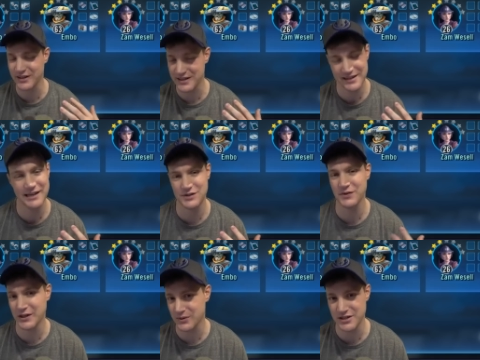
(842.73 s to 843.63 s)
I really think it's
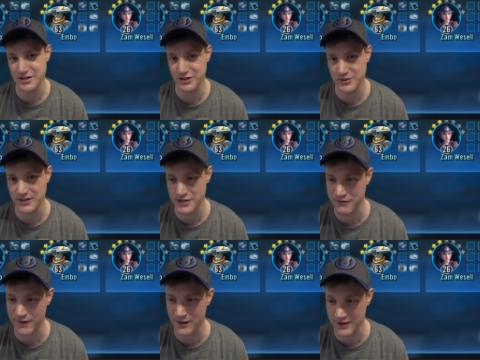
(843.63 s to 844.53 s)
for the original
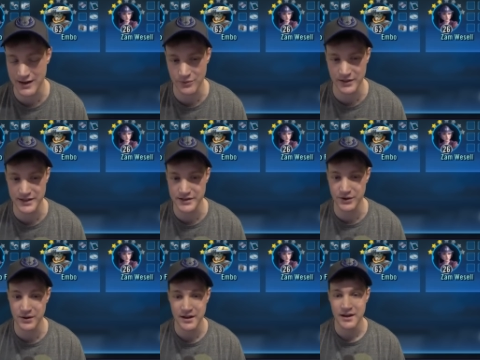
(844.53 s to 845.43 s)
trilogy Falcon. I really
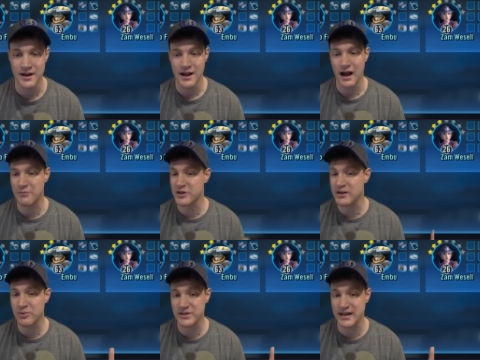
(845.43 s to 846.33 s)
do. Um, but
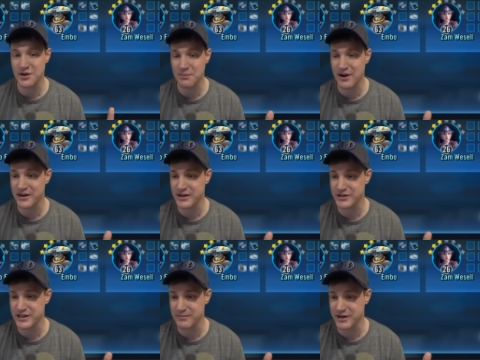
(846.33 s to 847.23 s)
you can put together a bounty
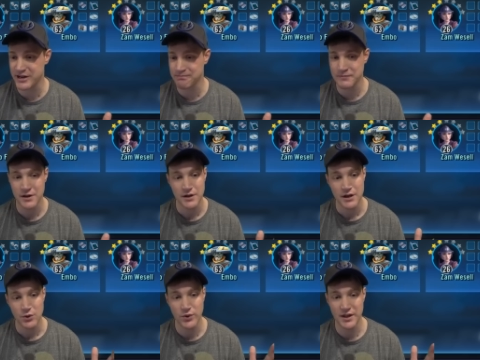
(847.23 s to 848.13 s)
hunter team here
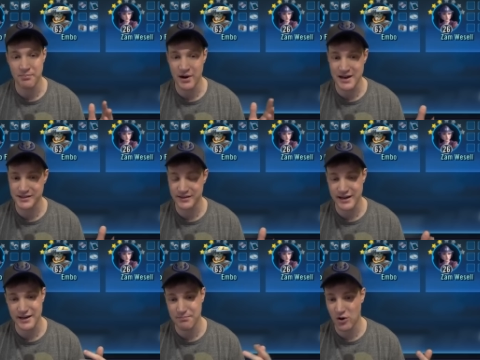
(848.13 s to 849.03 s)
with Bosk
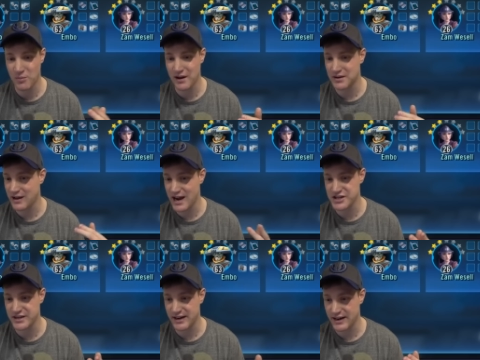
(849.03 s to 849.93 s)
lead, Boba,
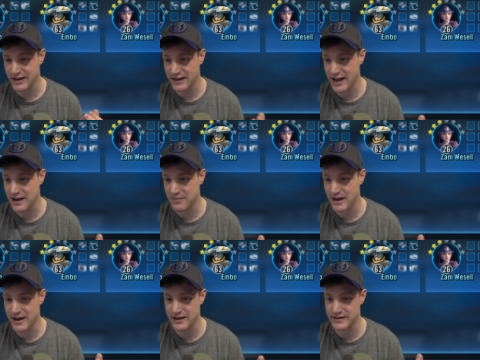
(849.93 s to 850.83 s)
IG88, Cad
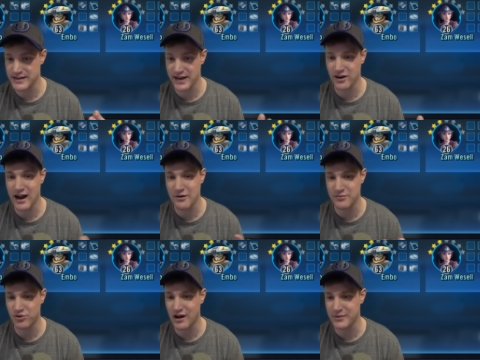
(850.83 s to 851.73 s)
Bane, Dengar. I
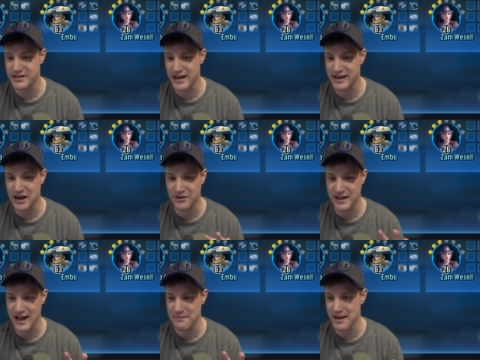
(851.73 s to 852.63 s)
would probably take out
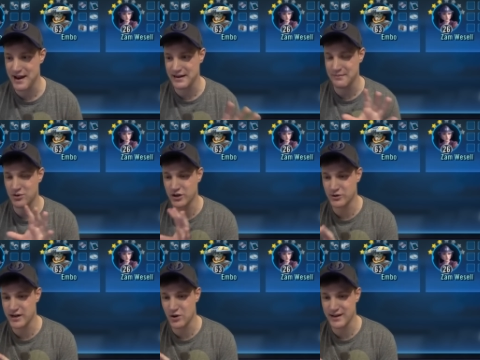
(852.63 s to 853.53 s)
Cad Bane and put
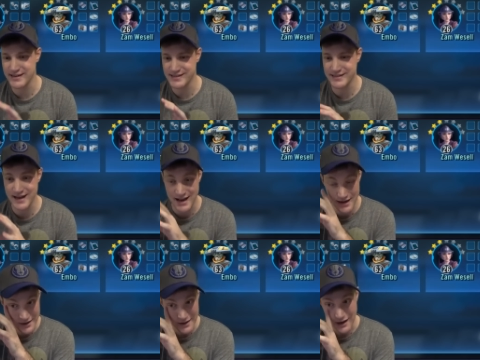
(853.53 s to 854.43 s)
Greedo in
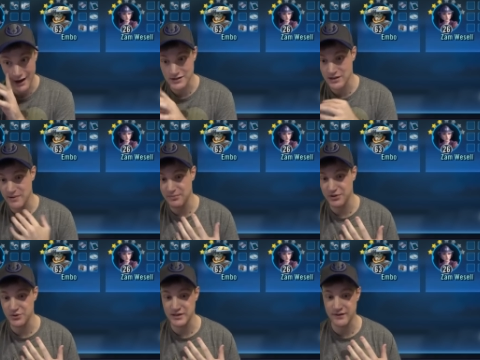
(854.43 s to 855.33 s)
instead. Uh, some
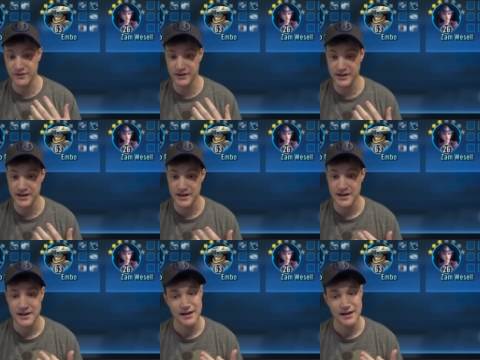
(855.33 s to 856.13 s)
people do it differently.